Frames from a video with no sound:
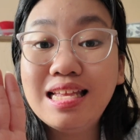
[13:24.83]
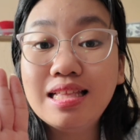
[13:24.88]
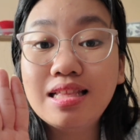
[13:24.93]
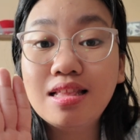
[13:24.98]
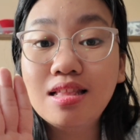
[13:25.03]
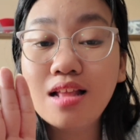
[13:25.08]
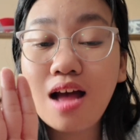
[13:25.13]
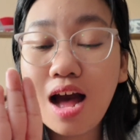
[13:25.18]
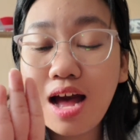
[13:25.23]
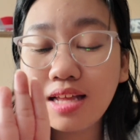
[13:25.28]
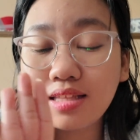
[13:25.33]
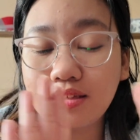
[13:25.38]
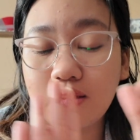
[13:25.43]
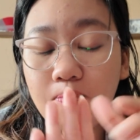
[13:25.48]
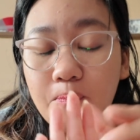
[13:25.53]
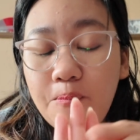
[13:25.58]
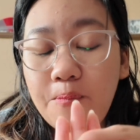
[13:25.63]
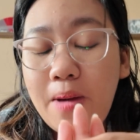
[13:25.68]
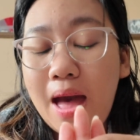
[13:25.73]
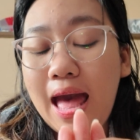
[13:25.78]
not
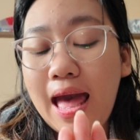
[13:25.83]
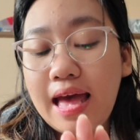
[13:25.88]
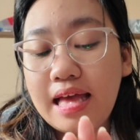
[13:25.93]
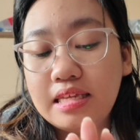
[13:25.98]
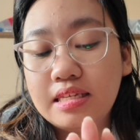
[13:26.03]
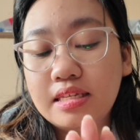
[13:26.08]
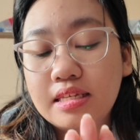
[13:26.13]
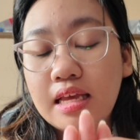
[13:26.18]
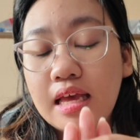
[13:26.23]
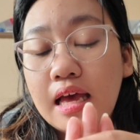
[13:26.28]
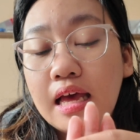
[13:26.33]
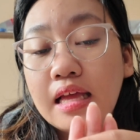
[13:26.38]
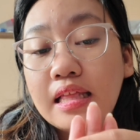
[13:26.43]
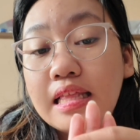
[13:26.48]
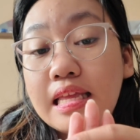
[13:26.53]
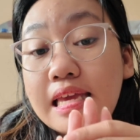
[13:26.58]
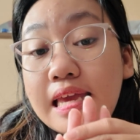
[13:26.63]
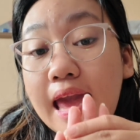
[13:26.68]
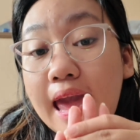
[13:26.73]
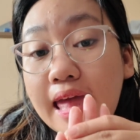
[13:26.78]
pass
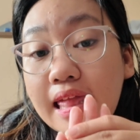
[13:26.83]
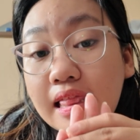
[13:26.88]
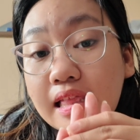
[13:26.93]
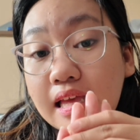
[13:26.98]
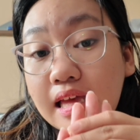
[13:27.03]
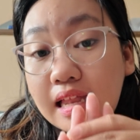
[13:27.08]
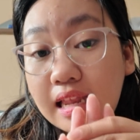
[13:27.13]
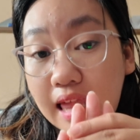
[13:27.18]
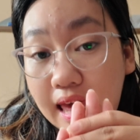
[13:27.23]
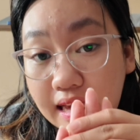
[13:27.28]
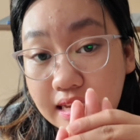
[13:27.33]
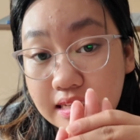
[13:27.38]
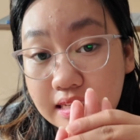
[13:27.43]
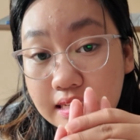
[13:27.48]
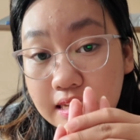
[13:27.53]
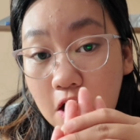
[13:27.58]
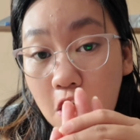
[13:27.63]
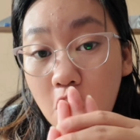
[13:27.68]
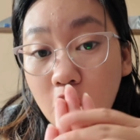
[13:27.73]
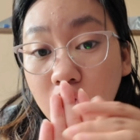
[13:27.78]
the NCLEX
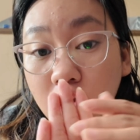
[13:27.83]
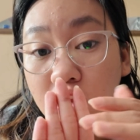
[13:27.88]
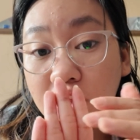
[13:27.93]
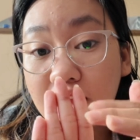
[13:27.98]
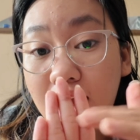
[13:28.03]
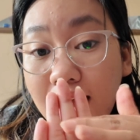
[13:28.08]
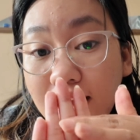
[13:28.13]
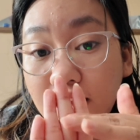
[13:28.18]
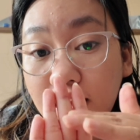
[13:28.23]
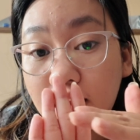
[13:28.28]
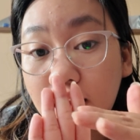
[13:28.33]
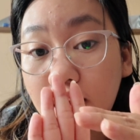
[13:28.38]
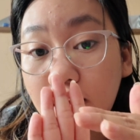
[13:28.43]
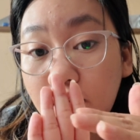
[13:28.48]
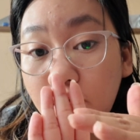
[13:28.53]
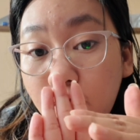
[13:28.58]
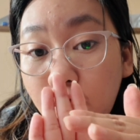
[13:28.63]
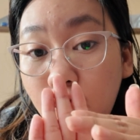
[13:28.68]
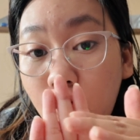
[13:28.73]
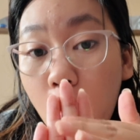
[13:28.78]
on that
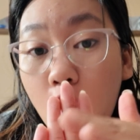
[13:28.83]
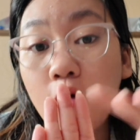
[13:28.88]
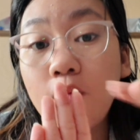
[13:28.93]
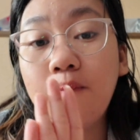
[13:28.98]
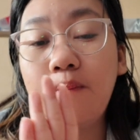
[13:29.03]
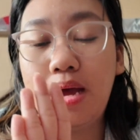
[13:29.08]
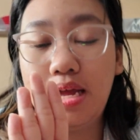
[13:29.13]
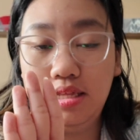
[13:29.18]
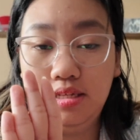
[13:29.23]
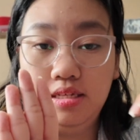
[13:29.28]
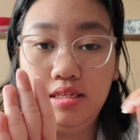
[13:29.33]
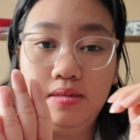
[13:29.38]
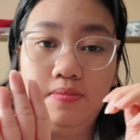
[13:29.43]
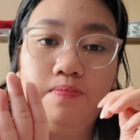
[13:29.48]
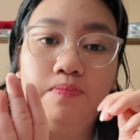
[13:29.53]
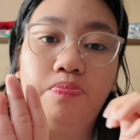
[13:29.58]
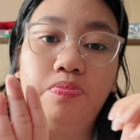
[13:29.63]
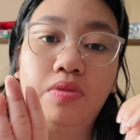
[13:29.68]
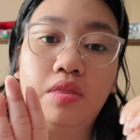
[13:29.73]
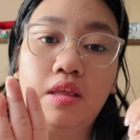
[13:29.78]
4 months.
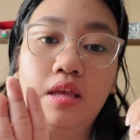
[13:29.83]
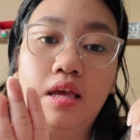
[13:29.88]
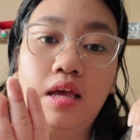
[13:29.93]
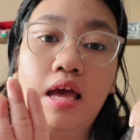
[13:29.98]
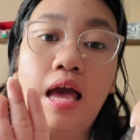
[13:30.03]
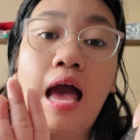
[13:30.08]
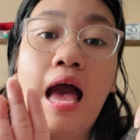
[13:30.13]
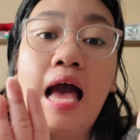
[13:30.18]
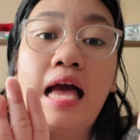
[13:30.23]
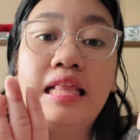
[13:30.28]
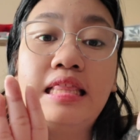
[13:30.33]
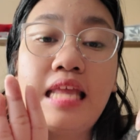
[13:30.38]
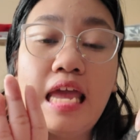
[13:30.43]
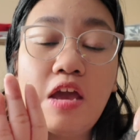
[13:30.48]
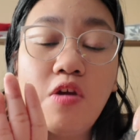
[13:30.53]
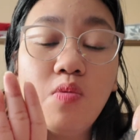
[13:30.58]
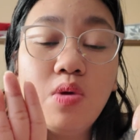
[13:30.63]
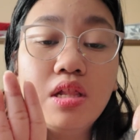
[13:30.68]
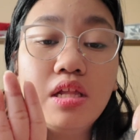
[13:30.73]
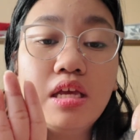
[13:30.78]
They
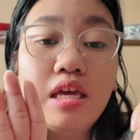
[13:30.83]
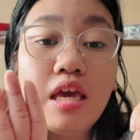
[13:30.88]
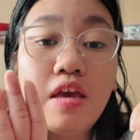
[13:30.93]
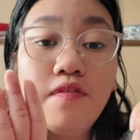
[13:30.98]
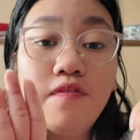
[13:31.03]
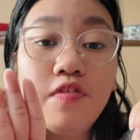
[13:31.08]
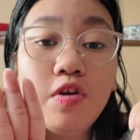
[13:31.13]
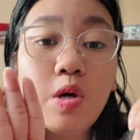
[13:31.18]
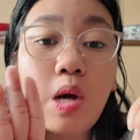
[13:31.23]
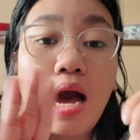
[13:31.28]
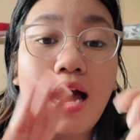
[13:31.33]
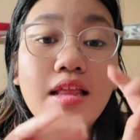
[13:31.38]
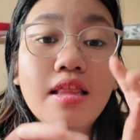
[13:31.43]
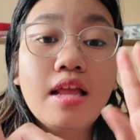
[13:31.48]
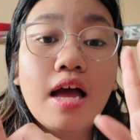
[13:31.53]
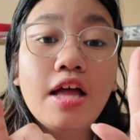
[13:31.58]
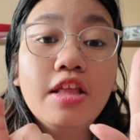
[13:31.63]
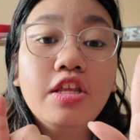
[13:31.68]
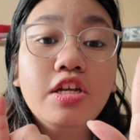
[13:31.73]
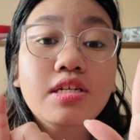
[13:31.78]
will give you
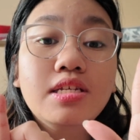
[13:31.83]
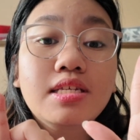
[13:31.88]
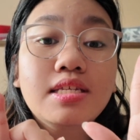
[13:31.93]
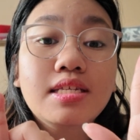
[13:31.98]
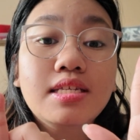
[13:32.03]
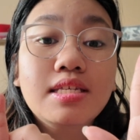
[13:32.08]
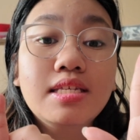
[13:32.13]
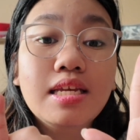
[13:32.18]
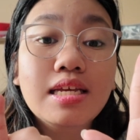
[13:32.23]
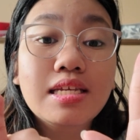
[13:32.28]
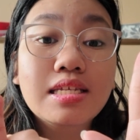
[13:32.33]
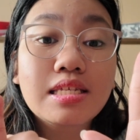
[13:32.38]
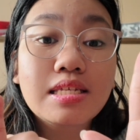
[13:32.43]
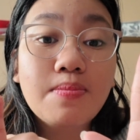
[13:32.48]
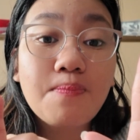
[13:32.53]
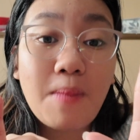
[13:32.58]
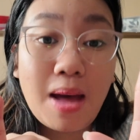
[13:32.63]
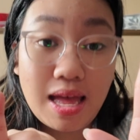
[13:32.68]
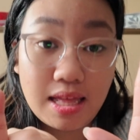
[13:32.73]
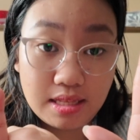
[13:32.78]
another 6
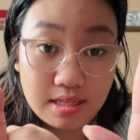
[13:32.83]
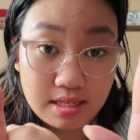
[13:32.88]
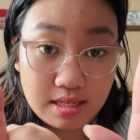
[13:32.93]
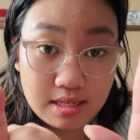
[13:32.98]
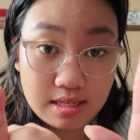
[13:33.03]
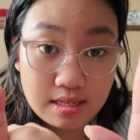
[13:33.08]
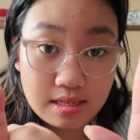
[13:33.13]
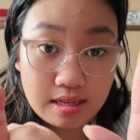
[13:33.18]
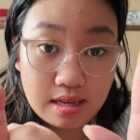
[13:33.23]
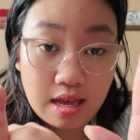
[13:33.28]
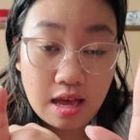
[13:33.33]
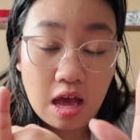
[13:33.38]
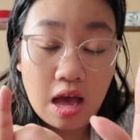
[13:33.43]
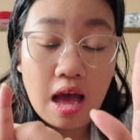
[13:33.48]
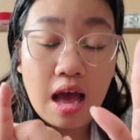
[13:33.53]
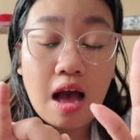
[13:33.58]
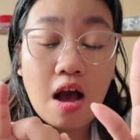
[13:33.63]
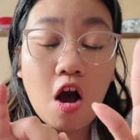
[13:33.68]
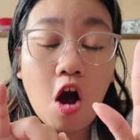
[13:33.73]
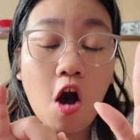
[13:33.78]
months
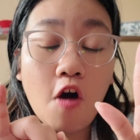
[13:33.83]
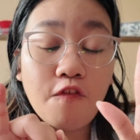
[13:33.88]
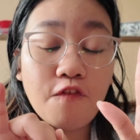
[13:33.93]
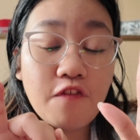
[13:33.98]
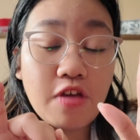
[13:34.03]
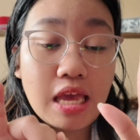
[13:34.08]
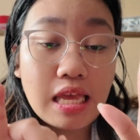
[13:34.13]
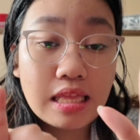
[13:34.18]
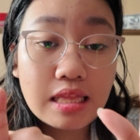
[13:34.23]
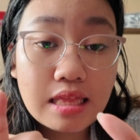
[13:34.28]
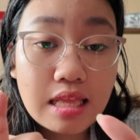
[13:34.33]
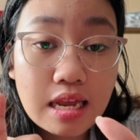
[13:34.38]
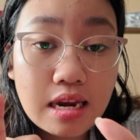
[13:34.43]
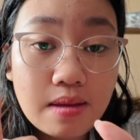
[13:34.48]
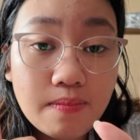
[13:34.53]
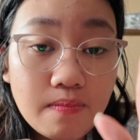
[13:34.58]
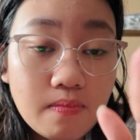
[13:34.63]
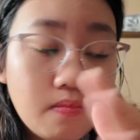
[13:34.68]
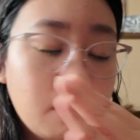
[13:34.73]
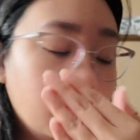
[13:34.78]
of interim.